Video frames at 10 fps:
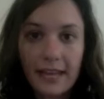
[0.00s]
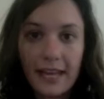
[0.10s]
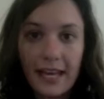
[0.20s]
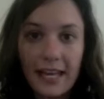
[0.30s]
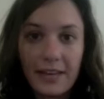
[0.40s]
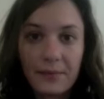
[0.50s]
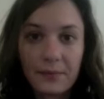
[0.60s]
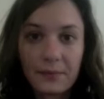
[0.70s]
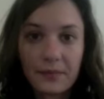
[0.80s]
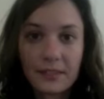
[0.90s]
Hey,
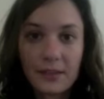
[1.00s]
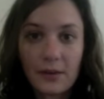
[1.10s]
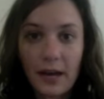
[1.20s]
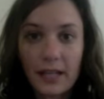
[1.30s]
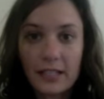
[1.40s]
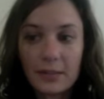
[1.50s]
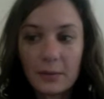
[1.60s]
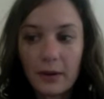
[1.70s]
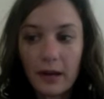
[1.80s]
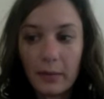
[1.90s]
so I just
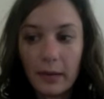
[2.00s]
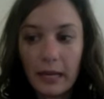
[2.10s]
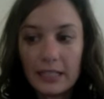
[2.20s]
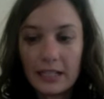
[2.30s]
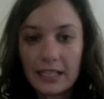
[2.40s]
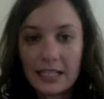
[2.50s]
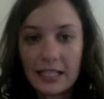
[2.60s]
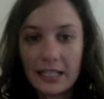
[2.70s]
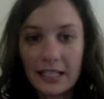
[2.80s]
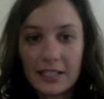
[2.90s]
woke up at dog
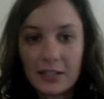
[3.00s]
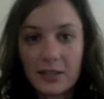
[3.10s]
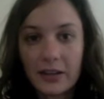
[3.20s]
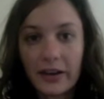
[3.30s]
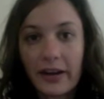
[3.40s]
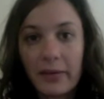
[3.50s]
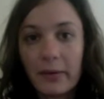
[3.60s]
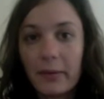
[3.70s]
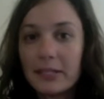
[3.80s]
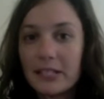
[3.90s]
sitting, so sorry I'm in my
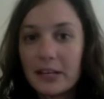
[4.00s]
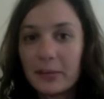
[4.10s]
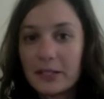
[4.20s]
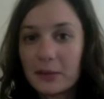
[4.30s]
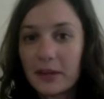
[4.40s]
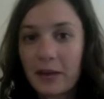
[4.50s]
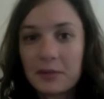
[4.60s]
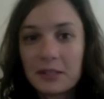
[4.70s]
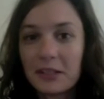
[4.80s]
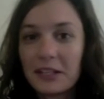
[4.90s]
pajamas with
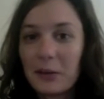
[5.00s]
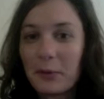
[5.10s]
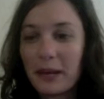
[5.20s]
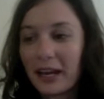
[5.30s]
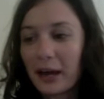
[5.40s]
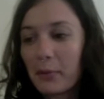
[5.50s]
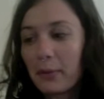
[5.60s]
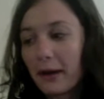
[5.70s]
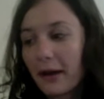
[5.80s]
absolutely no makeup.